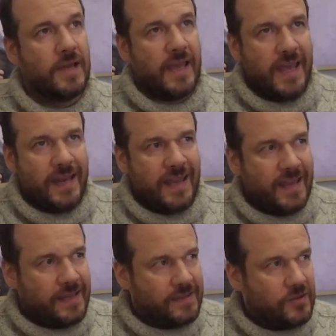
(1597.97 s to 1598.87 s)
it
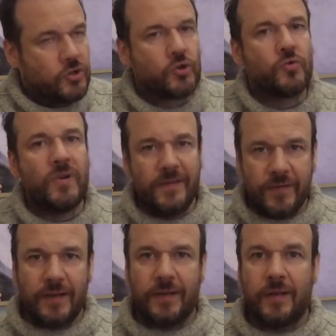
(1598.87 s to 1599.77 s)
is
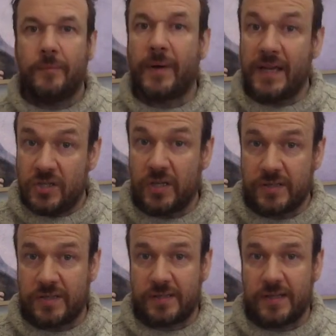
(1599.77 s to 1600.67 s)
driven by justice.